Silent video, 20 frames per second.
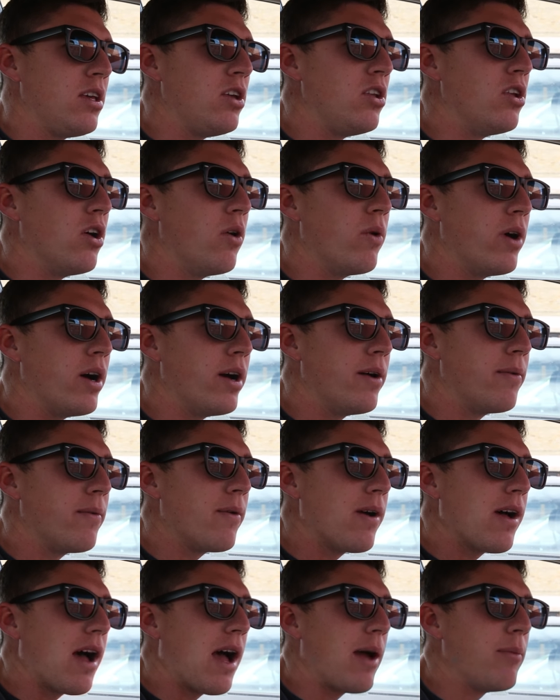you know what?
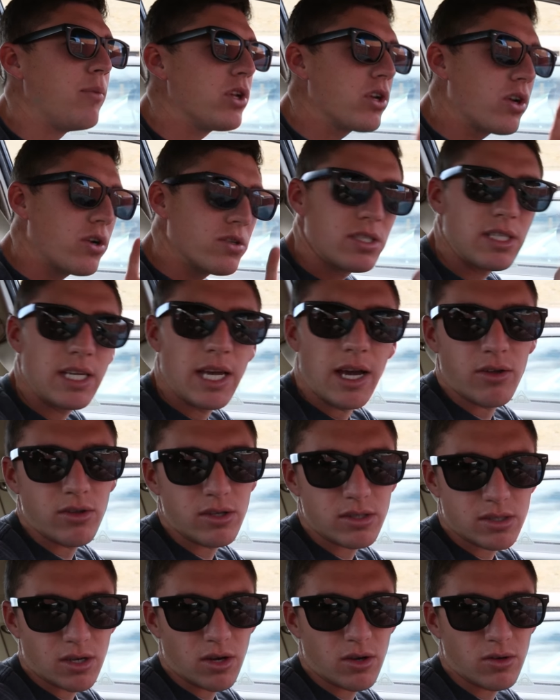I'm gonna go see how
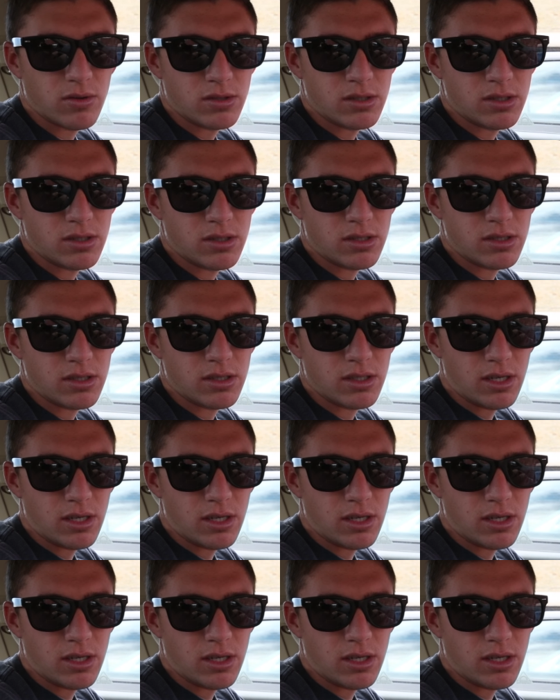this goes.